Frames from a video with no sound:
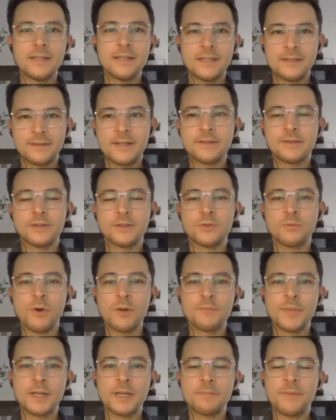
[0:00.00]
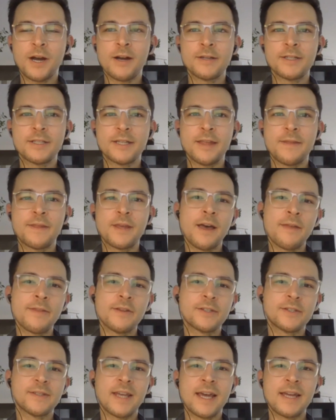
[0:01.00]
This is one big part, and the other
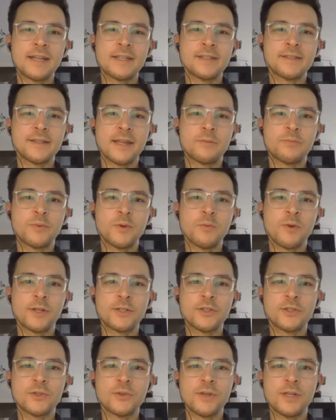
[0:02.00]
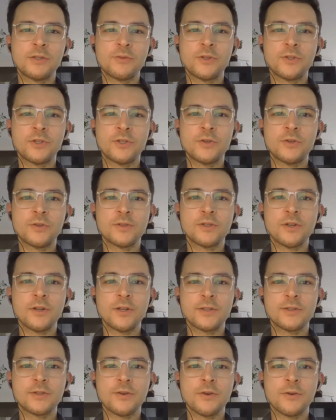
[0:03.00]
side is that we want to introduce
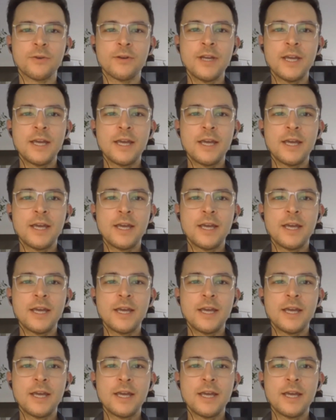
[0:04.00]
also